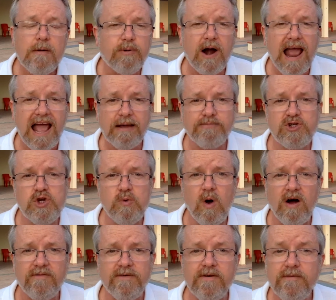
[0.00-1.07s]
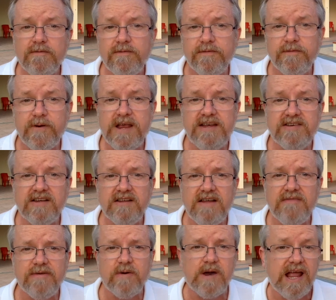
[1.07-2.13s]
Perhaps you offer free
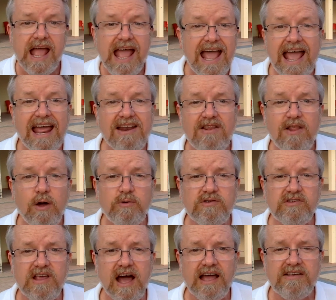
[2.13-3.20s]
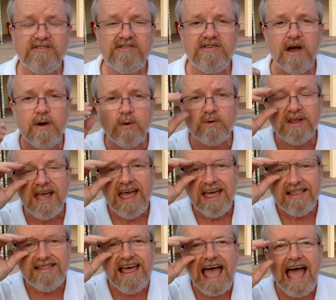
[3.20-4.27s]
delivery and those guys don't.
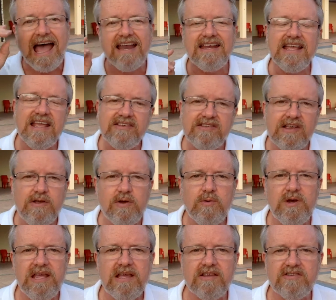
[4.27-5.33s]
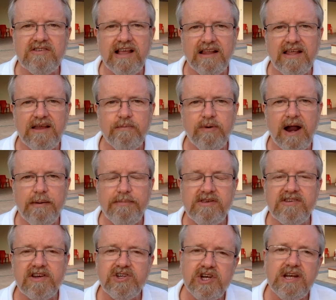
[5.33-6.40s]
That is a unique selling
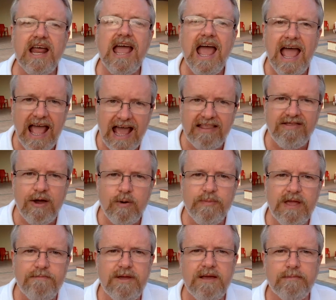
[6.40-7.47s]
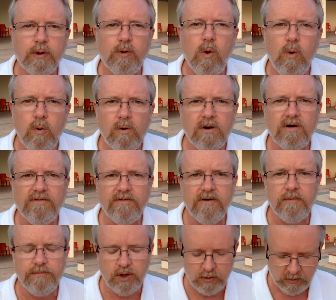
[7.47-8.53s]
proposition, and there'll be people order
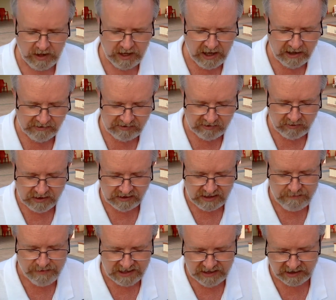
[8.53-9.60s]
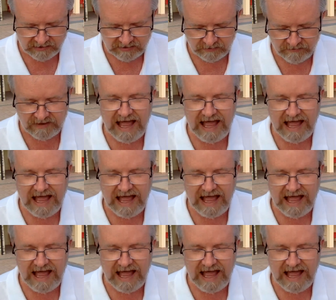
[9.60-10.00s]
from you strictly because of